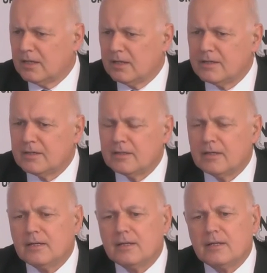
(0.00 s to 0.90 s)

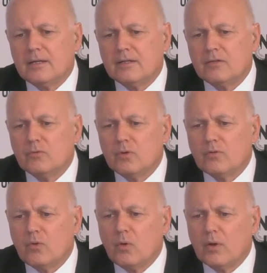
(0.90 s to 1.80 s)
the rule
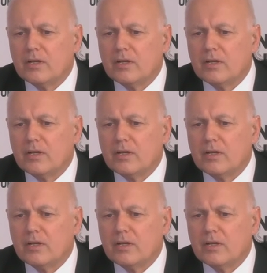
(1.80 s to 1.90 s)
of law,